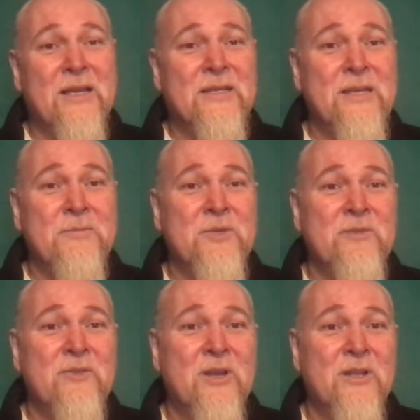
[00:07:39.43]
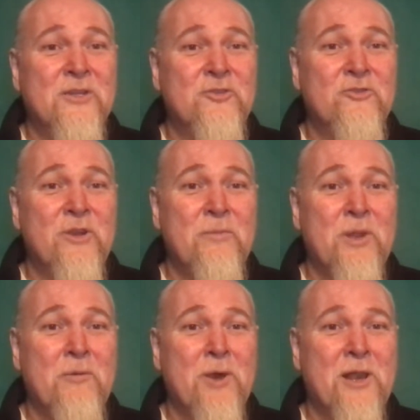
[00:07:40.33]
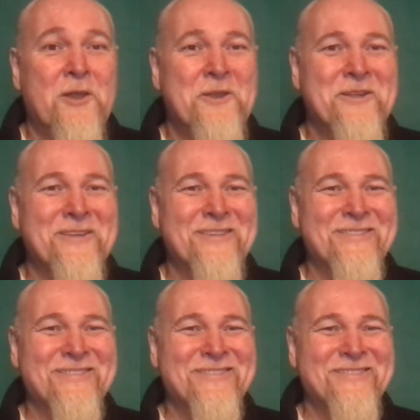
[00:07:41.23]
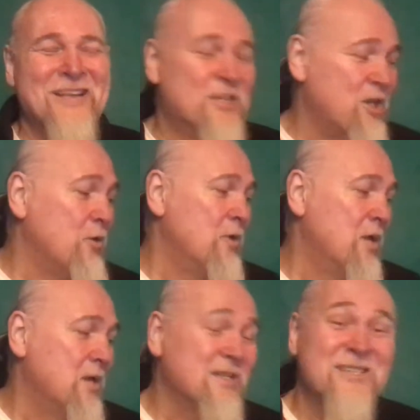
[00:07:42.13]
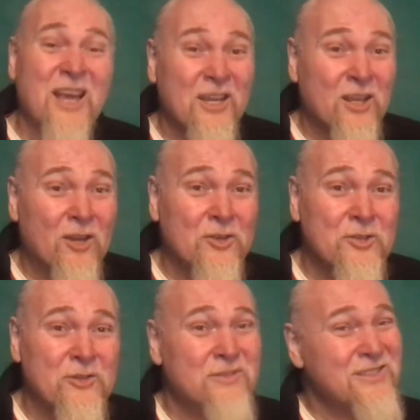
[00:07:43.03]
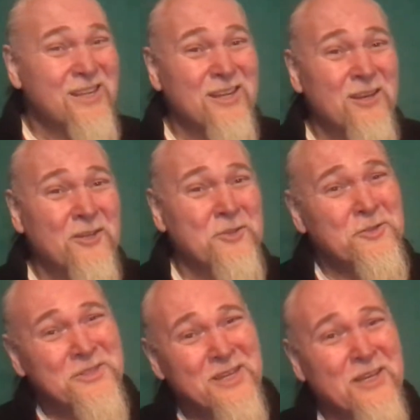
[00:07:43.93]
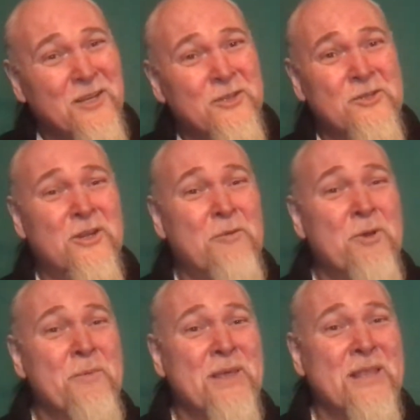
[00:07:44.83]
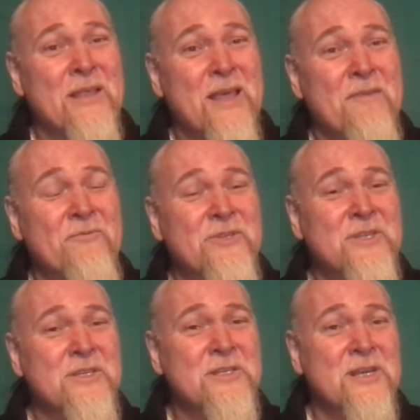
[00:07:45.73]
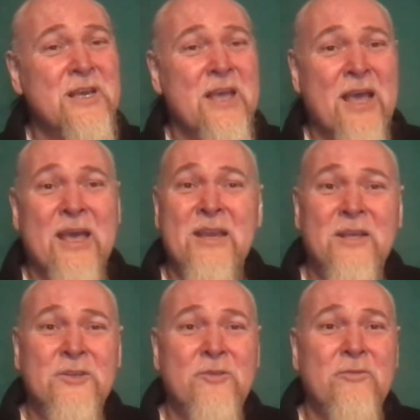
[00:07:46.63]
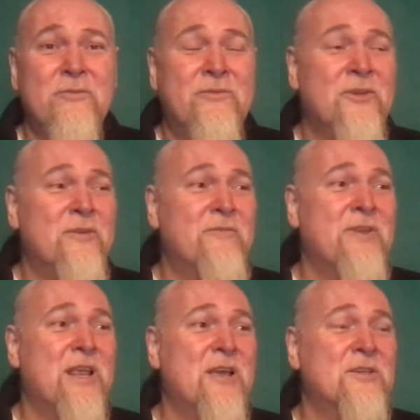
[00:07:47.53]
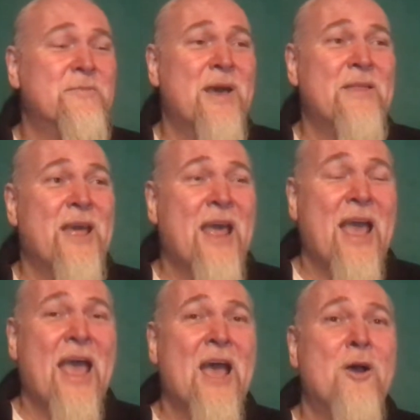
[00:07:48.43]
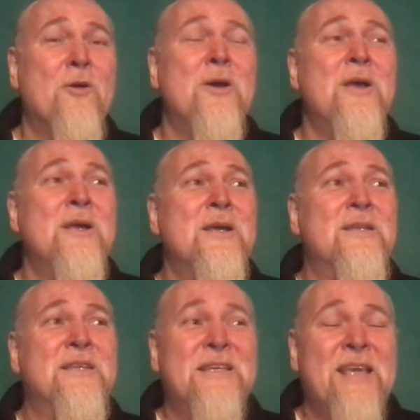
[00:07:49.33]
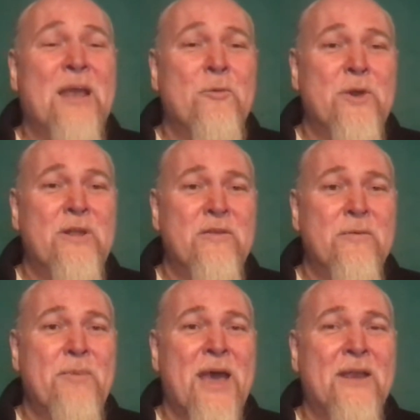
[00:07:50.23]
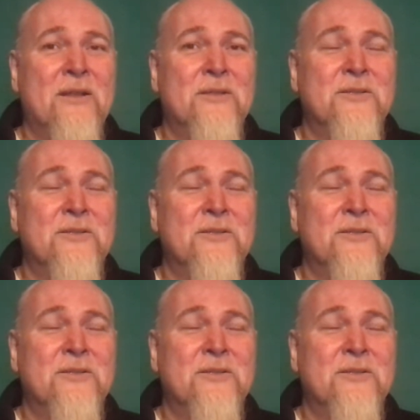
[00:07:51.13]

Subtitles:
He seems to have done extremely well on it. So, psychological. I want to make that the emphasis, and I'll do further videos about that, how to get rid of the battle.